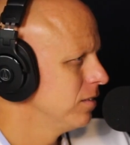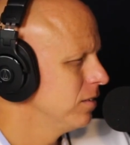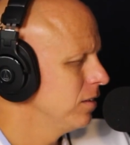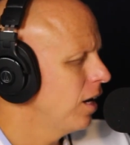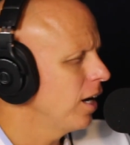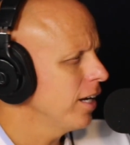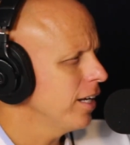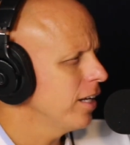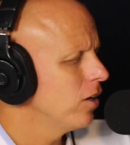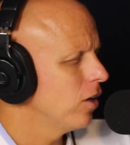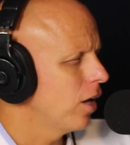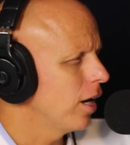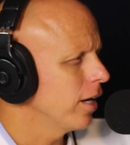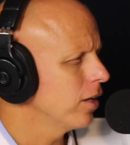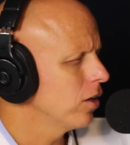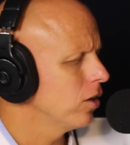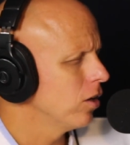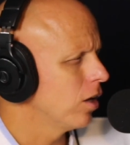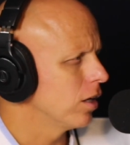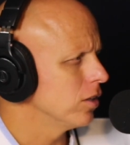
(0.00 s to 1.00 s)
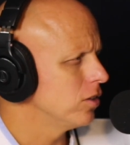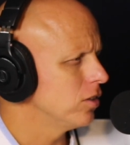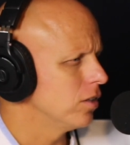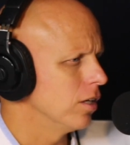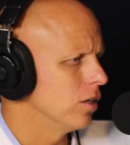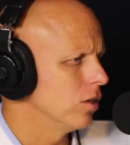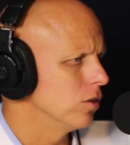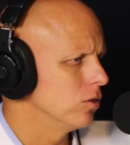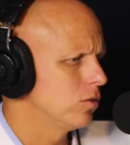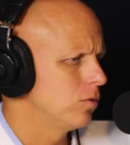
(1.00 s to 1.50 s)
I get a lot of
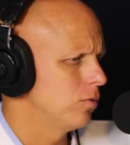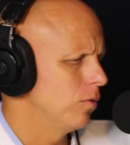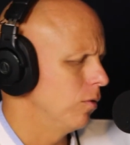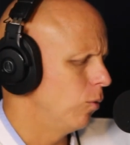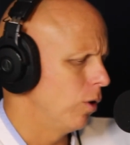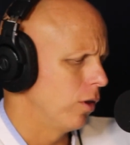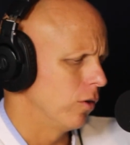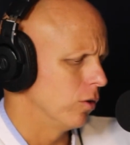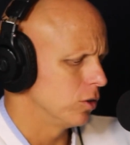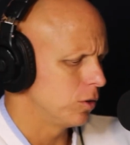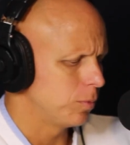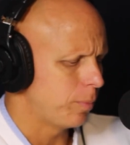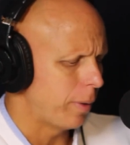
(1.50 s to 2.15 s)
sales, whether it's